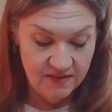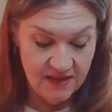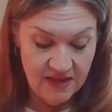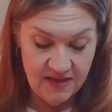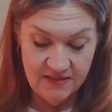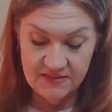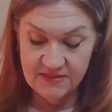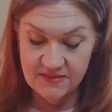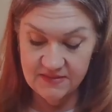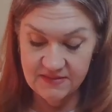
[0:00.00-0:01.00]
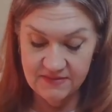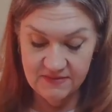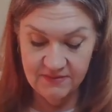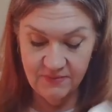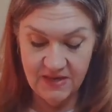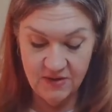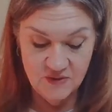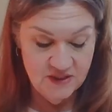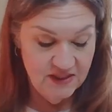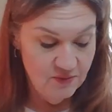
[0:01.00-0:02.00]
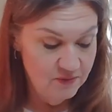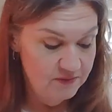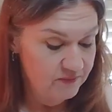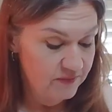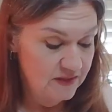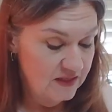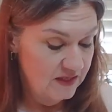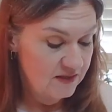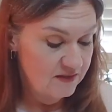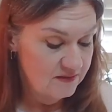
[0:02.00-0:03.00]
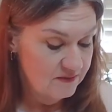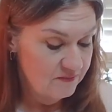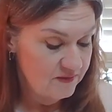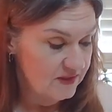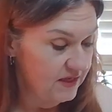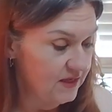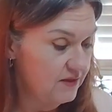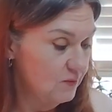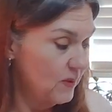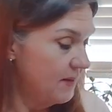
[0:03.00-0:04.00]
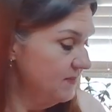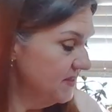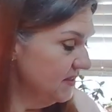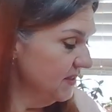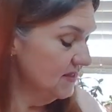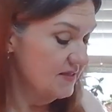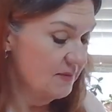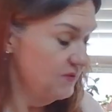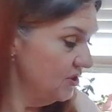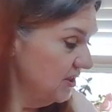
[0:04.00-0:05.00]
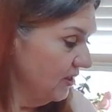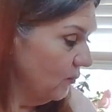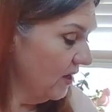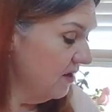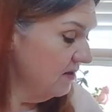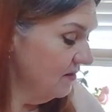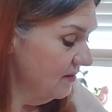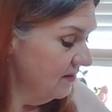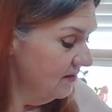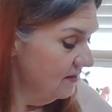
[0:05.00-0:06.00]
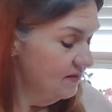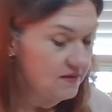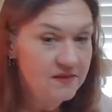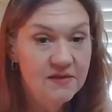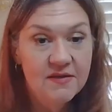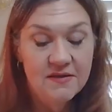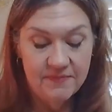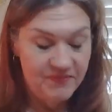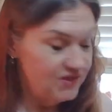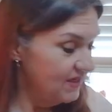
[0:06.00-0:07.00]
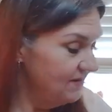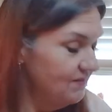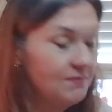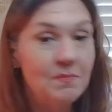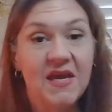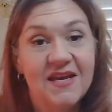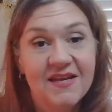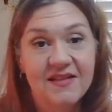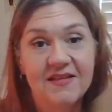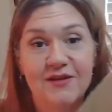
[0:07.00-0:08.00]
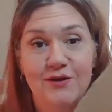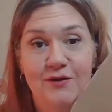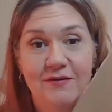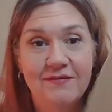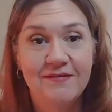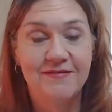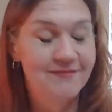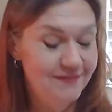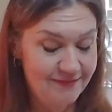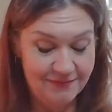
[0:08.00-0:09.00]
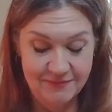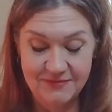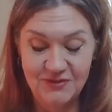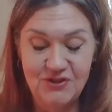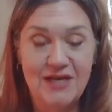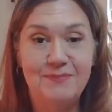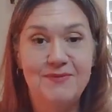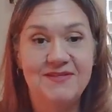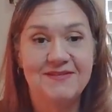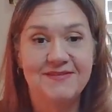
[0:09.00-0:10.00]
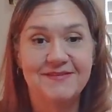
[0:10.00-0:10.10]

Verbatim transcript: that, wow, she really, really wrapped it exceptionally well. She even made a little shaped